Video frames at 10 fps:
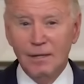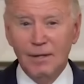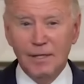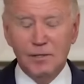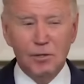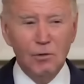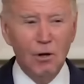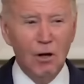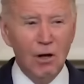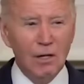That's too
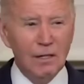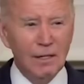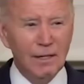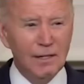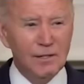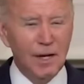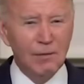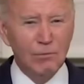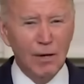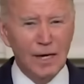long and it's
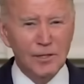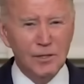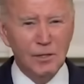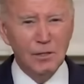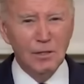not rational.